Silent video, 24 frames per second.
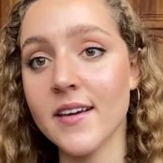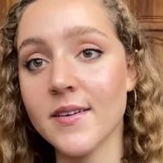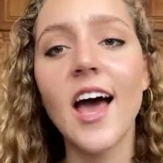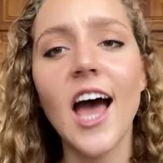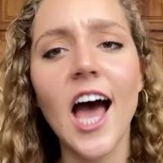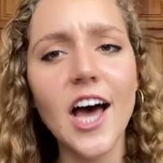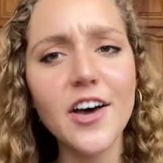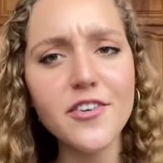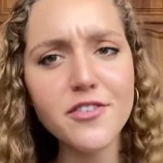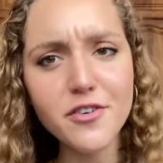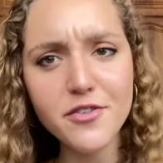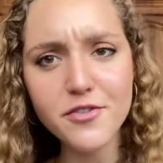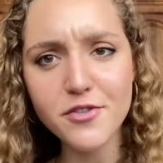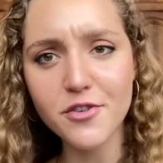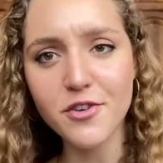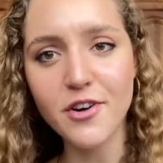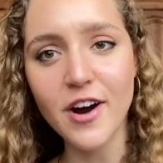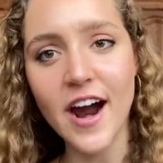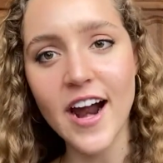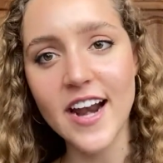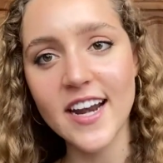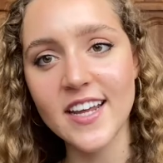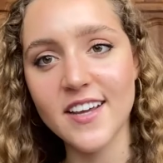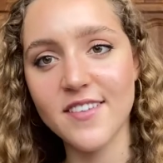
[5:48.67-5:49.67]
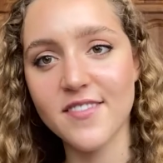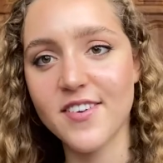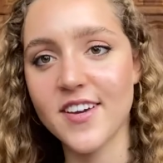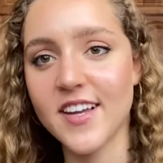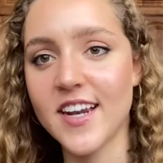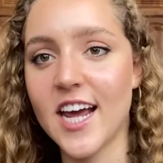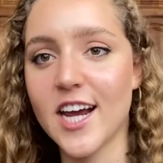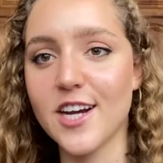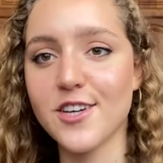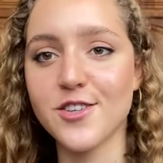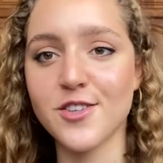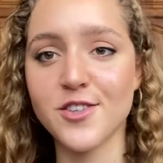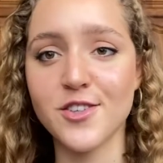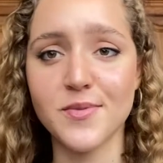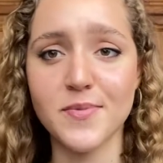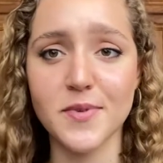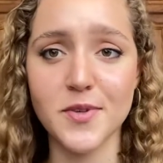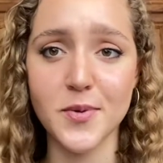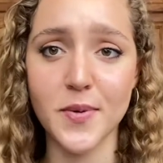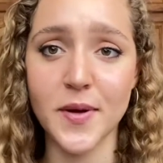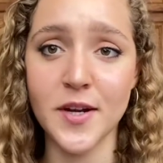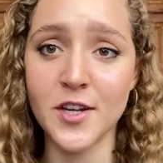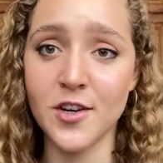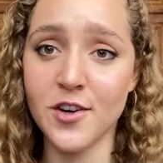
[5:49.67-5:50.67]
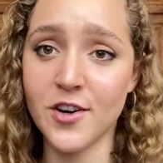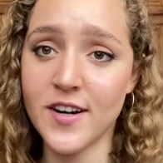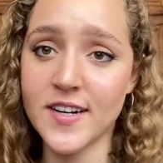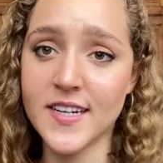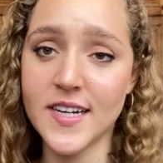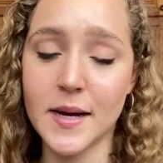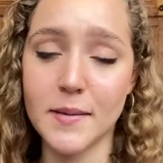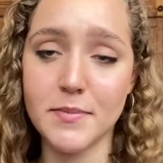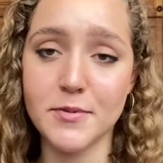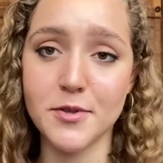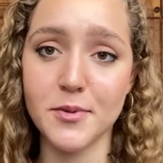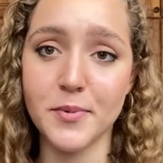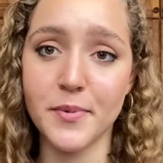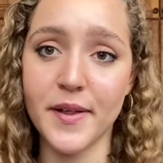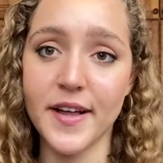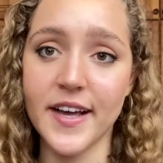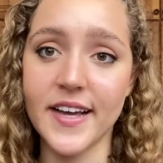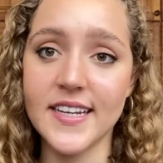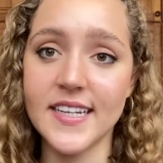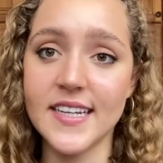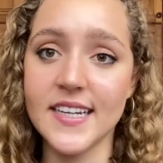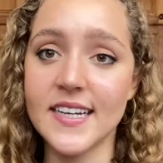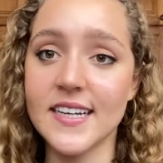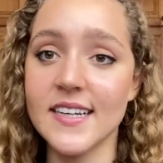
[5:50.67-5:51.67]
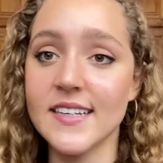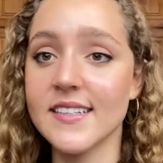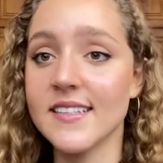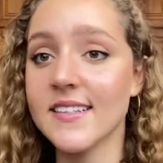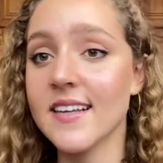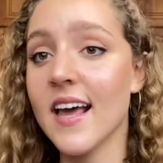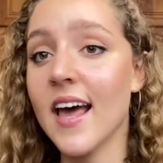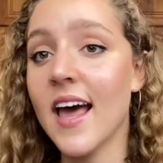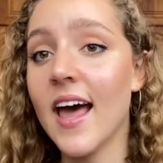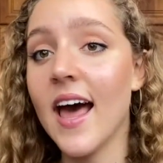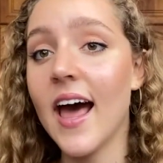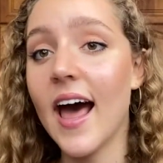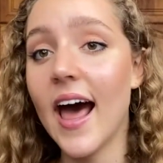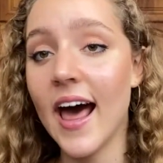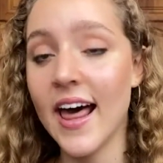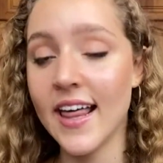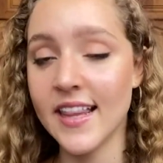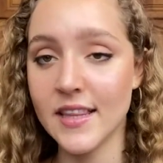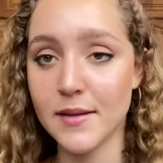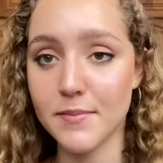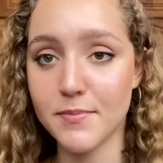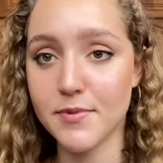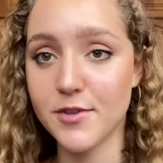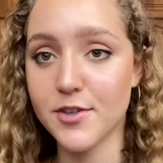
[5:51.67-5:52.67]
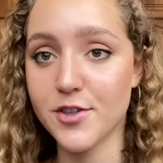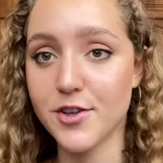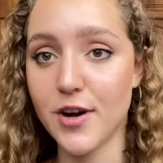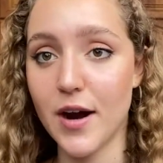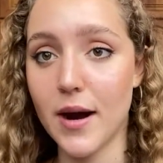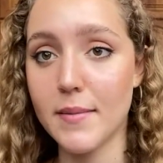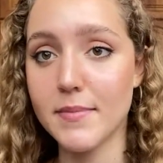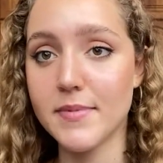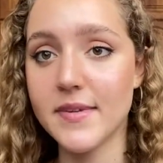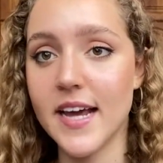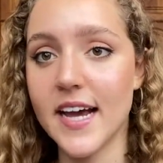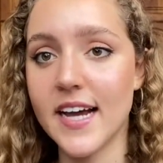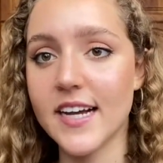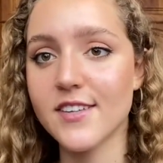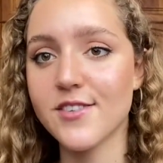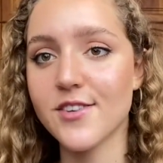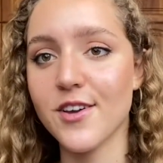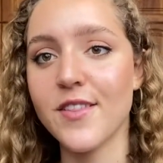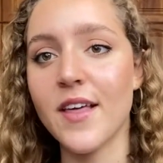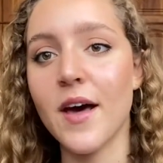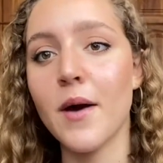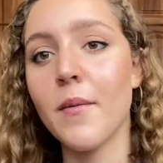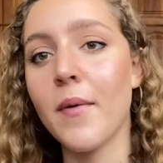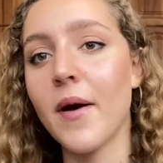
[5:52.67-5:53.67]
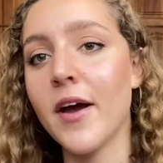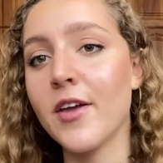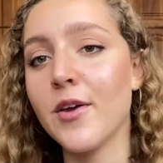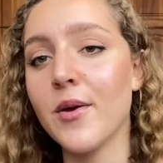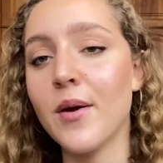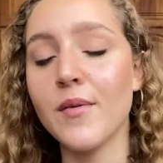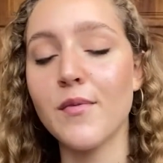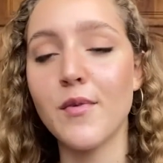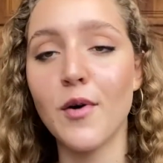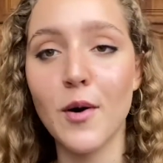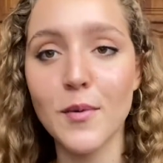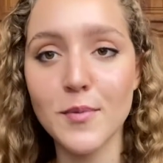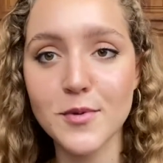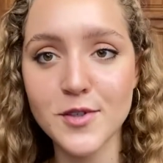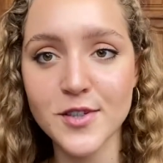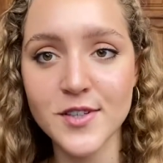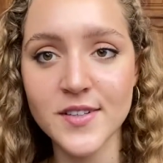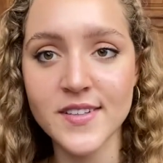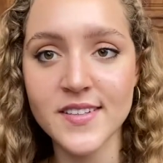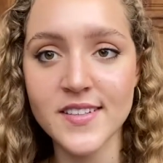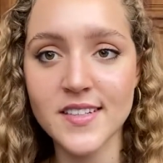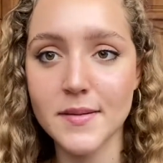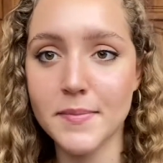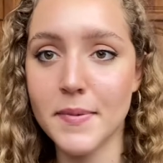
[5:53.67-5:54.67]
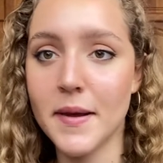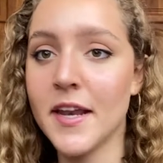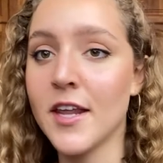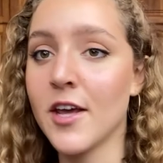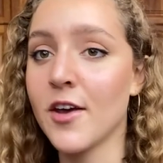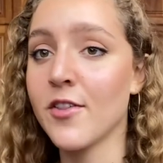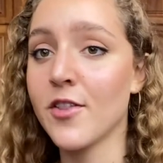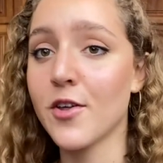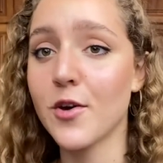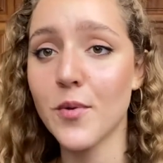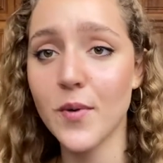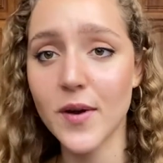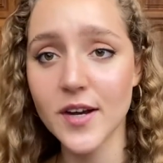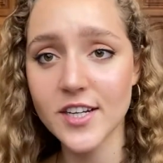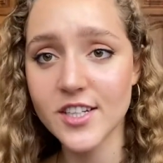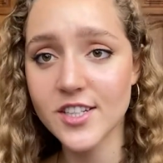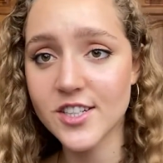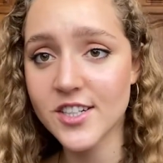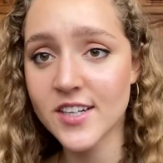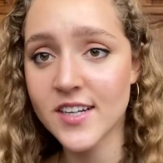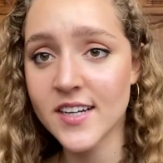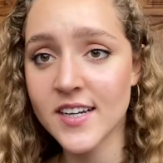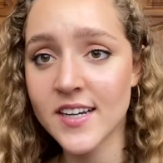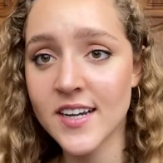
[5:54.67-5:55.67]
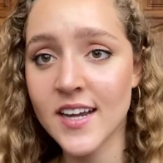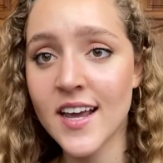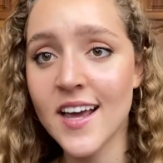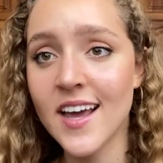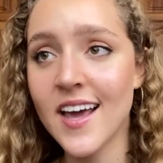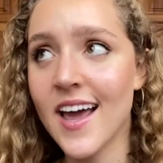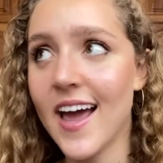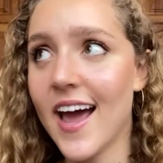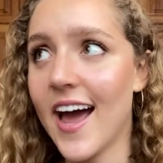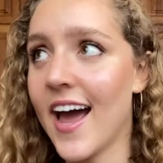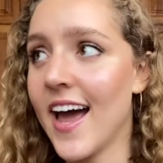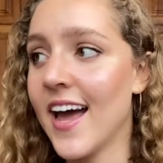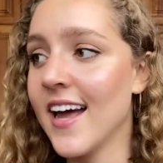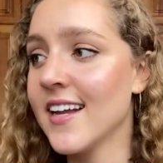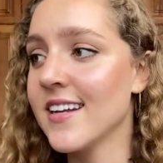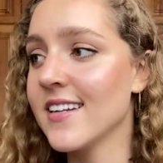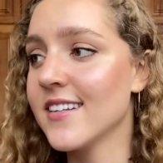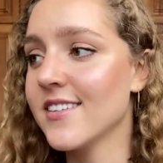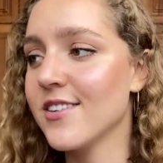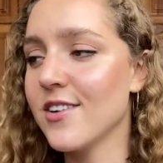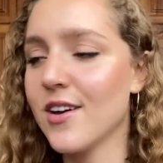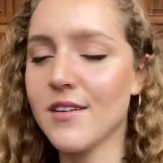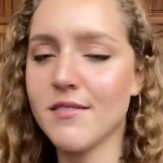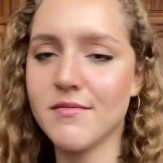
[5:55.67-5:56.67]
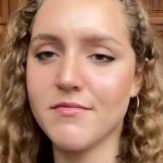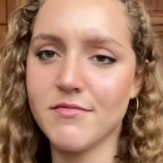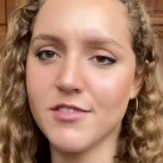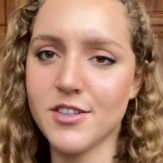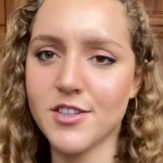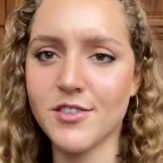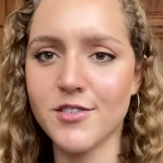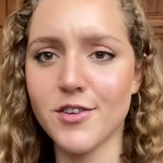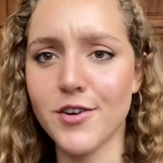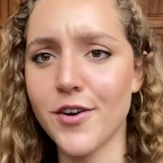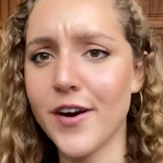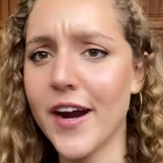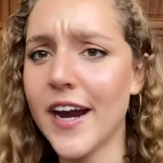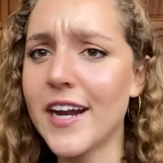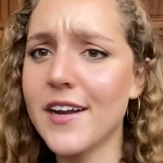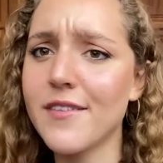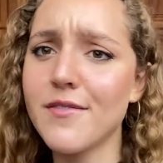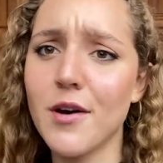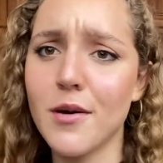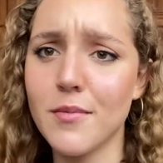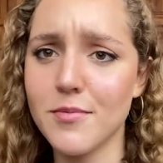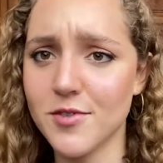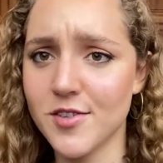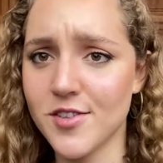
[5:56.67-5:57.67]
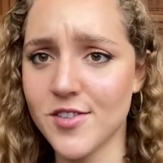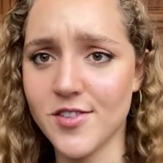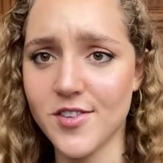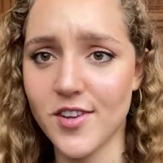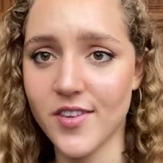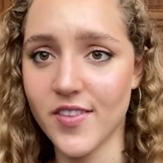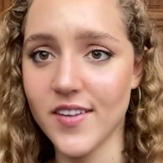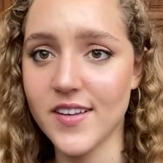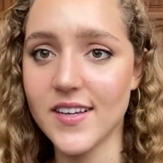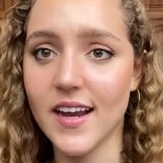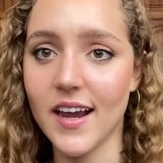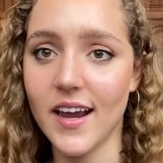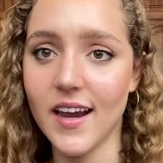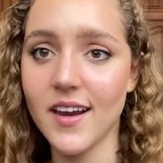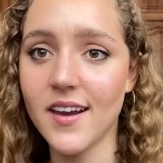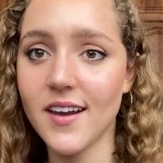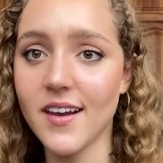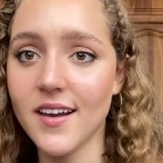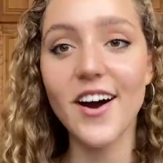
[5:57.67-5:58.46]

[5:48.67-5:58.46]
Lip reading: Have a variety of connections between your adaptable ideas and the prescribed text, so that way you have options depending on the question and you have just creative options on the day.